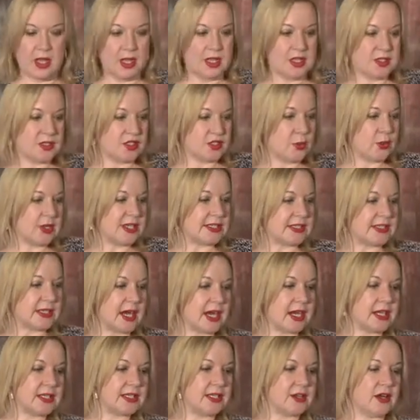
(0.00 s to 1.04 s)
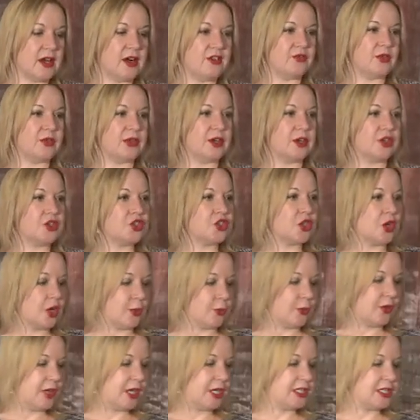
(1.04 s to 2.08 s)
So we started off with our short
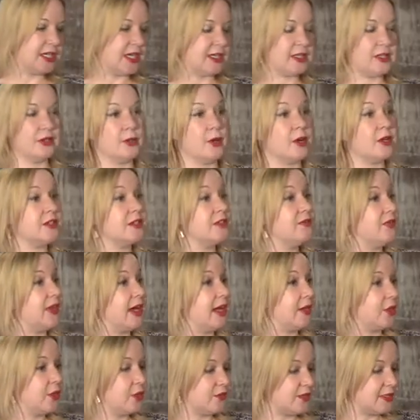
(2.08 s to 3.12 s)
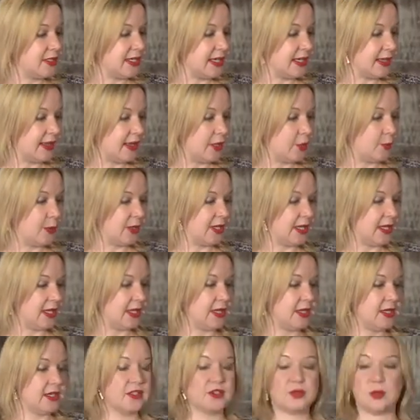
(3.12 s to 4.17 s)
project. What's the value of
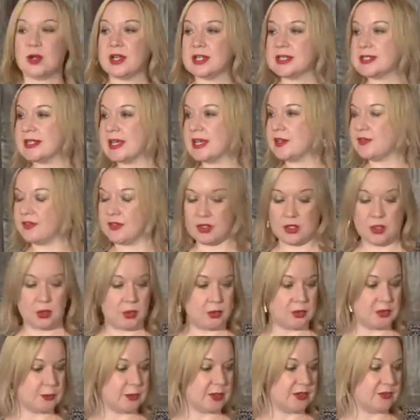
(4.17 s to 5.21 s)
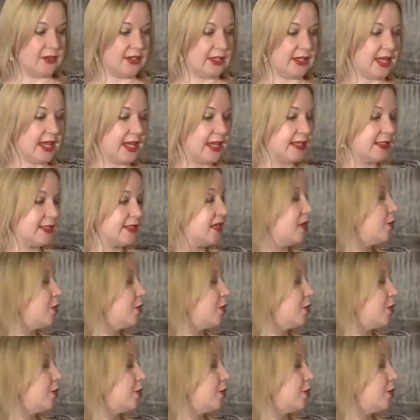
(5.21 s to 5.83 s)
TLLP? To what extent have the goals been realized?